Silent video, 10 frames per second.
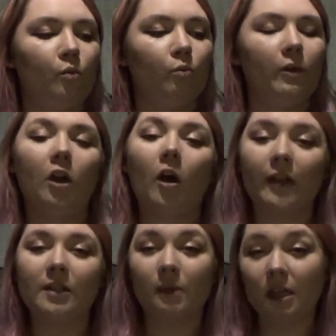We got
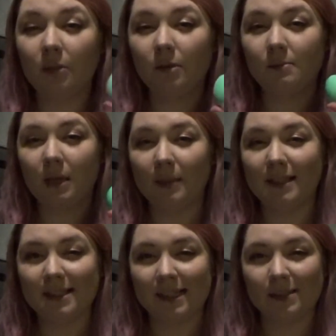this when he was maybe
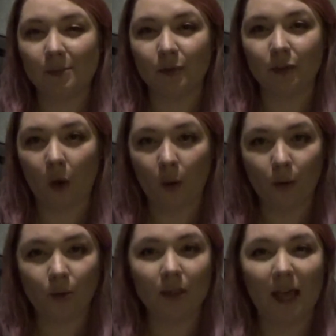6 months
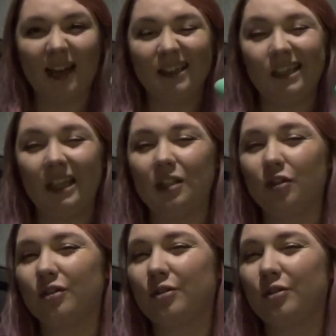old, and it